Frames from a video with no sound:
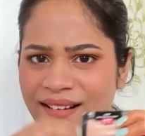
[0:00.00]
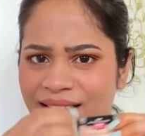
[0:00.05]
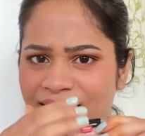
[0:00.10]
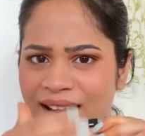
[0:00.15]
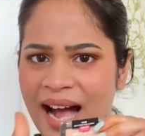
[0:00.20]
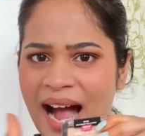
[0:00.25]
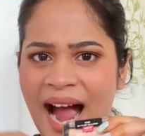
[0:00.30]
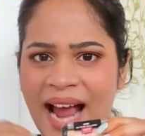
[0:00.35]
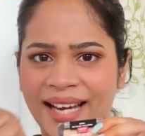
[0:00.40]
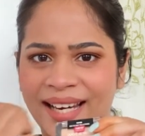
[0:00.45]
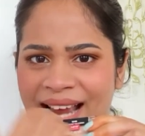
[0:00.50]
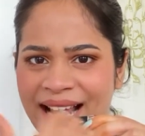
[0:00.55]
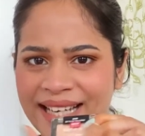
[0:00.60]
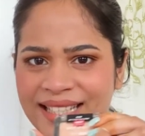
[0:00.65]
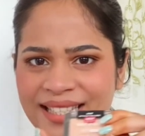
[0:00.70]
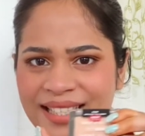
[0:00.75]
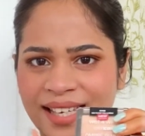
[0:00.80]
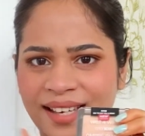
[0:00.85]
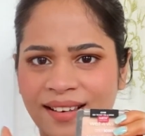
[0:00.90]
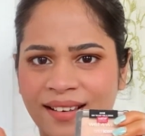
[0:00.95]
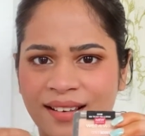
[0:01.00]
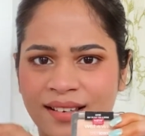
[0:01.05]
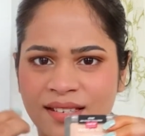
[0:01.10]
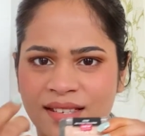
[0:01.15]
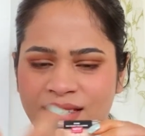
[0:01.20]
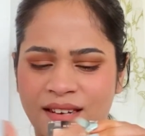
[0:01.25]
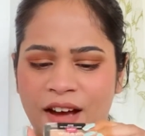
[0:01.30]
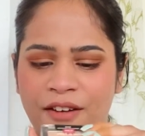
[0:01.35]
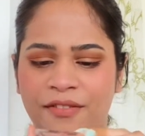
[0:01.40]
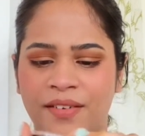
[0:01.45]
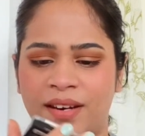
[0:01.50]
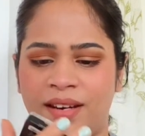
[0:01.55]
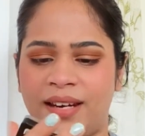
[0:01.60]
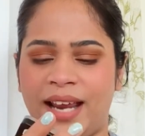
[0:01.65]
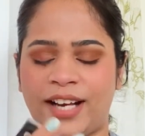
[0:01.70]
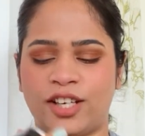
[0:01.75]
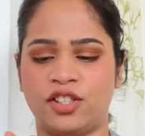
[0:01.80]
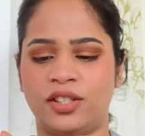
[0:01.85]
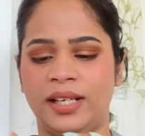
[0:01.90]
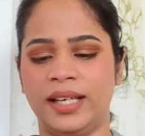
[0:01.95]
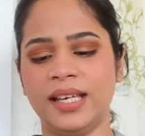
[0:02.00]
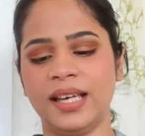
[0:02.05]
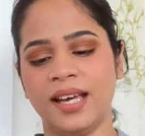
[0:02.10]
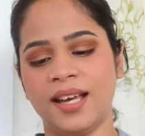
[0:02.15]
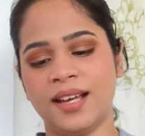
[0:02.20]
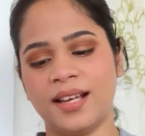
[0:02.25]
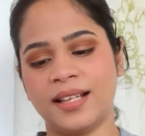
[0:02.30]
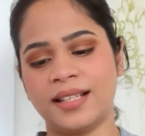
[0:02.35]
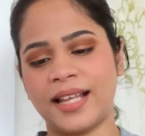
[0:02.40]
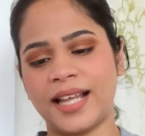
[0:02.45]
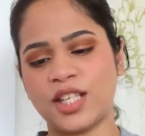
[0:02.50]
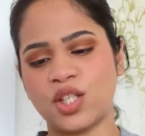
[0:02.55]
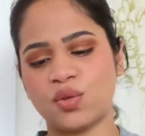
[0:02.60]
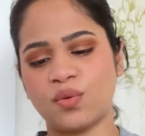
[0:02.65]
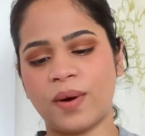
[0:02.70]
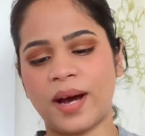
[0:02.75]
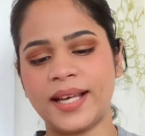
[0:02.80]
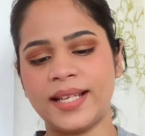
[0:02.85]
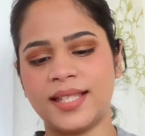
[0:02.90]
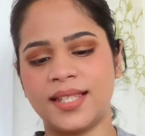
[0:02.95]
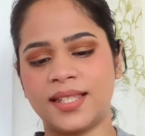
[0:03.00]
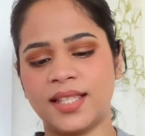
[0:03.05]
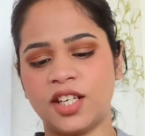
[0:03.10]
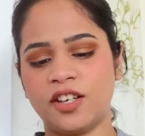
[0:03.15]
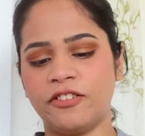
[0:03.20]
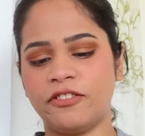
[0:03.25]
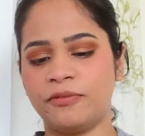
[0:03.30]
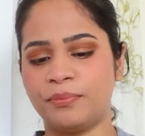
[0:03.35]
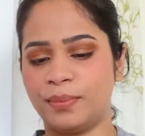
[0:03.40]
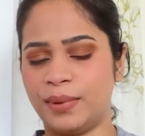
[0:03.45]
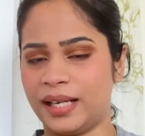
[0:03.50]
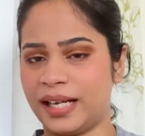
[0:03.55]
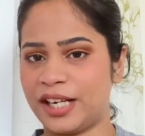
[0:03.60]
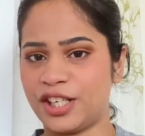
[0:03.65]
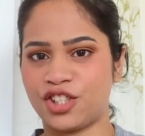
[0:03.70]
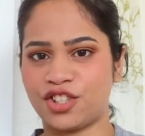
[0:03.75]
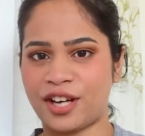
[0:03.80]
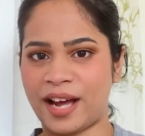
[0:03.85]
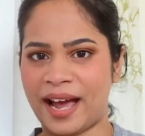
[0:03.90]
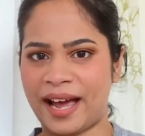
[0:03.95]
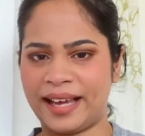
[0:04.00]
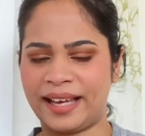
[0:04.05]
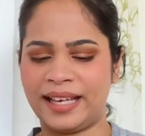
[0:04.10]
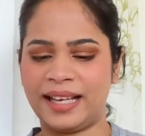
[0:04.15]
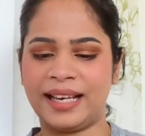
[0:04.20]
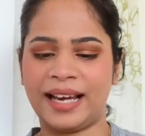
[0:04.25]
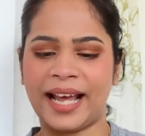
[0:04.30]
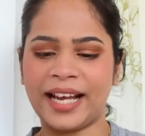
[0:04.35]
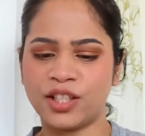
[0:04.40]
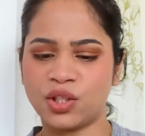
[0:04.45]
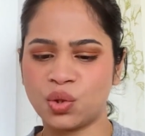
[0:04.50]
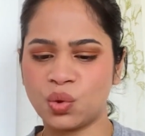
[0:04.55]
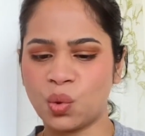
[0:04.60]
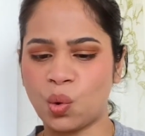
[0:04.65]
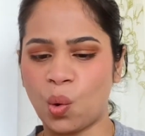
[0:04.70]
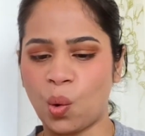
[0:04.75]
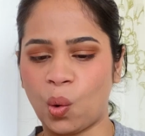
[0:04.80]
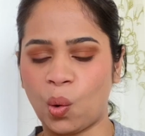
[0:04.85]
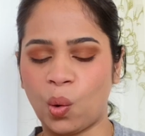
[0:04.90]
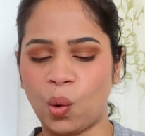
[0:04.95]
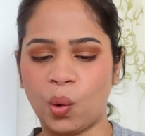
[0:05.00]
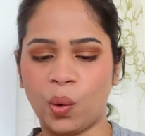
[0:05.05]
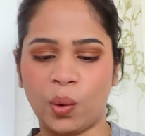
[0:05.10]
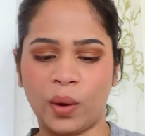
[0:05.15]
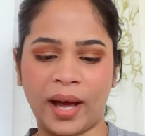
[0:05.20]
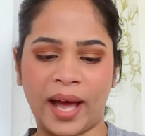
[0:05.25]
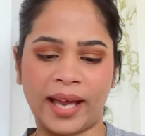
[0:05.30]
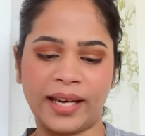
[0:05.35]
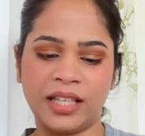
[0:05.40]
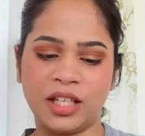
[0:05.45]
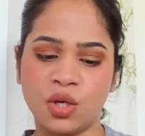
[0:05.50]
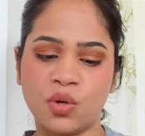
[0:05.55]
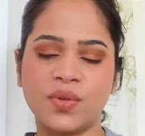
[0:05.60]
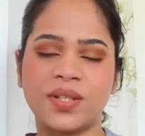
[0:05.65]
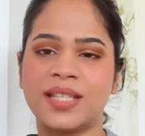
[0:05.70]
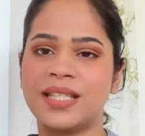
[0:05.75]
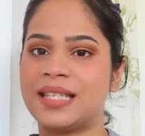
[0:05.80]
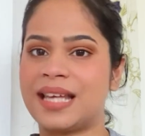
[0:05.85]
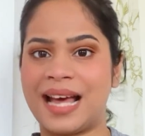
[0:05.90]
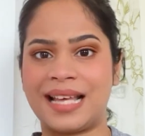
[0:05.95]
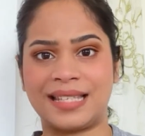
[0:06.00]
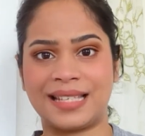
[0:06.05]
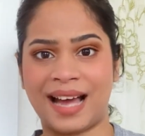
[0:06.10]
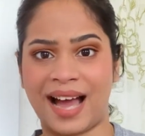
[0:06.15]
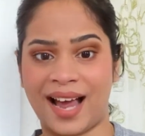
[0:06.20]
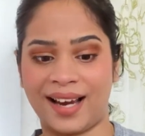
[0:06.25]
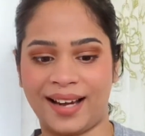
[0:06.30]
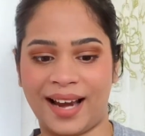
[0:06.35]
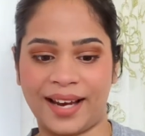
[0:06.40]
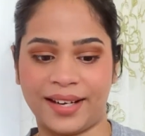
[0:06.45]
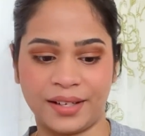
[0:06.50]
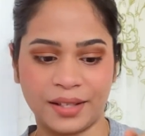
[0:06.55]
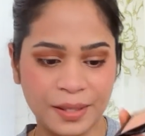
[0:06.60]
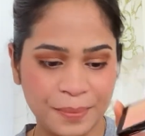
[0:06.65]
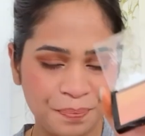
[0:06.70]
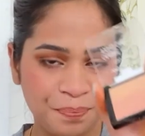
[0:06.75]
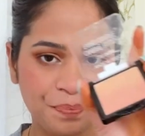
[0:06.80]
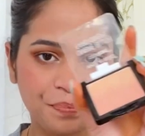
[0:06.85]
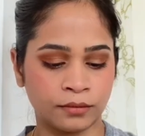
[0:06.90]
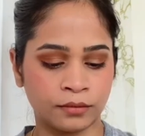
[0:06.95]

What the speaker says: highlighting stuff in it actually. That's why instead of blush, I like to go and use it as a highlighter.